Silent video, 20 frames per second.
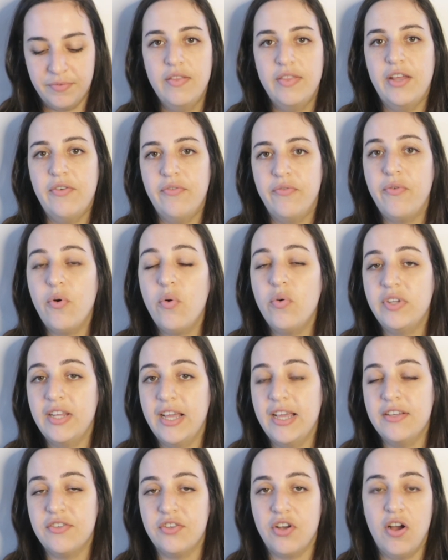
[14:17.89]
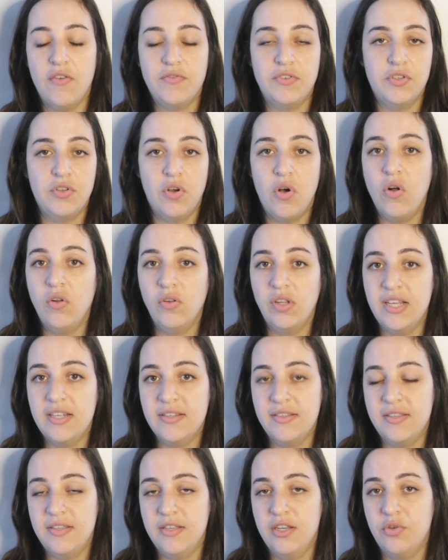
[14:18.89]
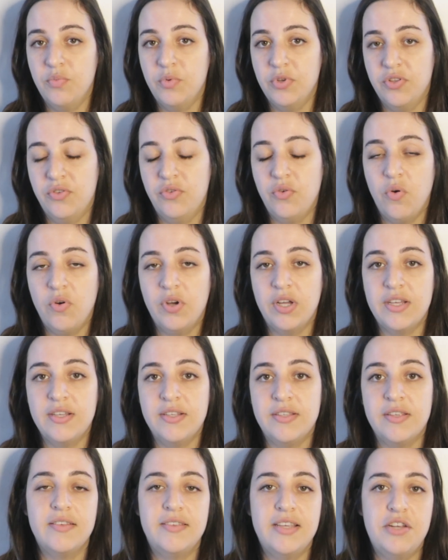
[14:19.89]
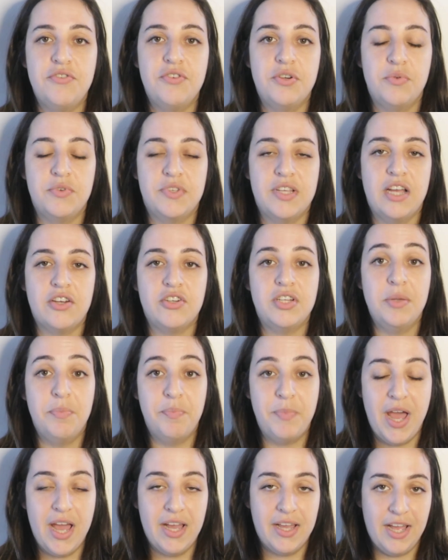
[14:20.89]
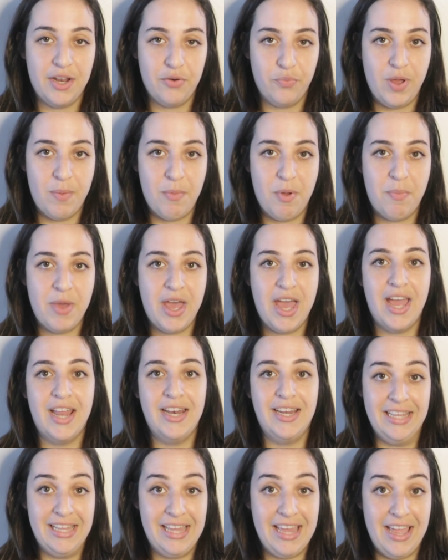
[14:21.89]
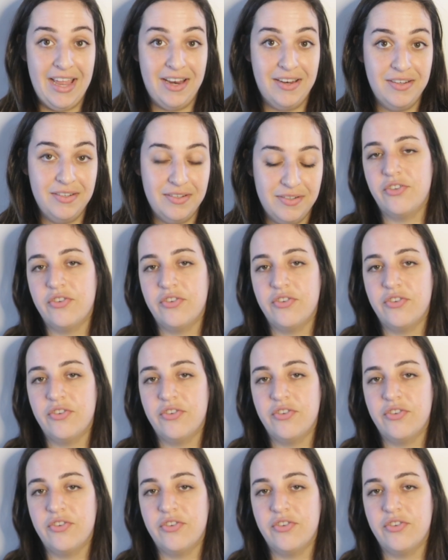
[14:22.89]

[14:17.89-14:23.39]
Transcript: Then 4 days after the whole incident with Dorcas, Cedric was actually back at Wemapan again,